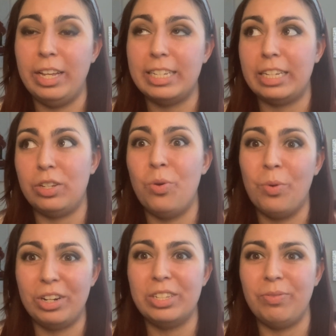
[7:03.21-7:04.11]
It's like the
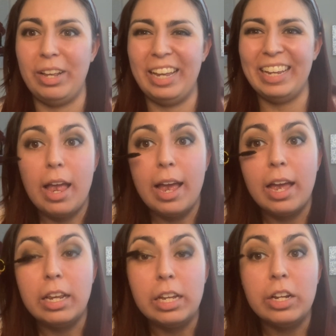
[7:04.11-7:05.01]
worst feeling.
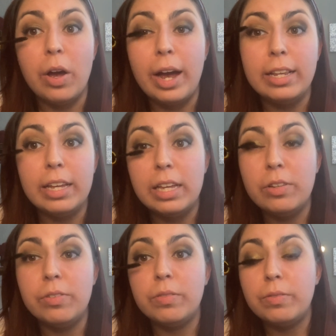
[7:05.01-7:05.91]
And you know, I
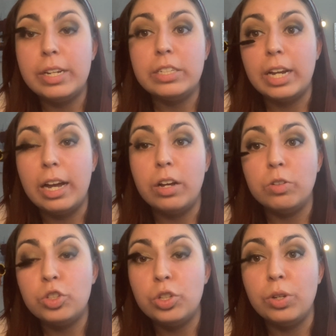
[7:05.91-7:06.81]
did reach
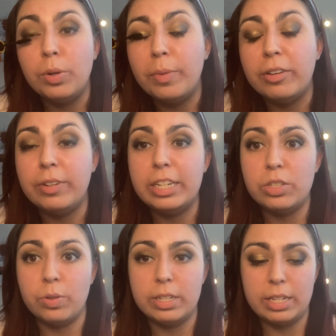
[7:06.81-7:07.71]
out to my
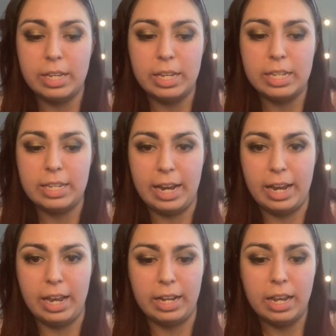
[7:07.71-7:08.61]
resources
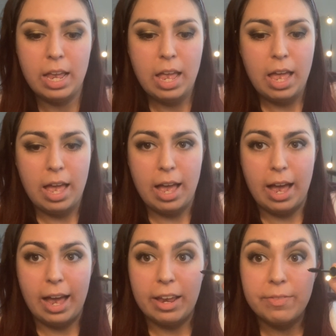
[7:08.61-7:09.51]
and
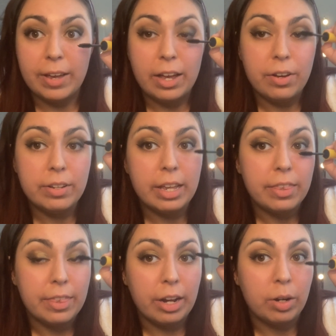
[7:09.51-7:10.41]
I found a
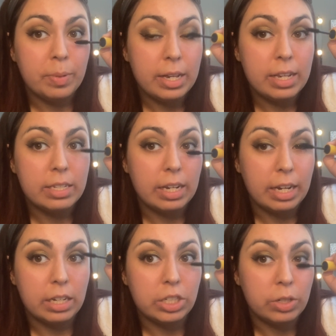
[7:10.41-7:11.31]
therapist
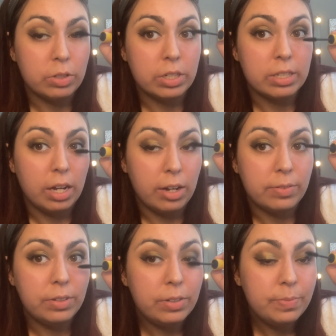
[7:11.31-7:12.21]
and she was just
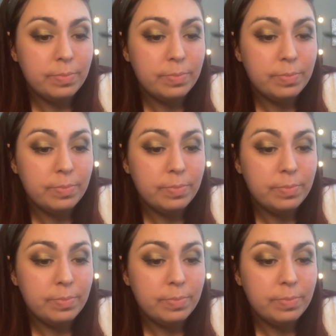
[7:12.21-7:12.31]
awful.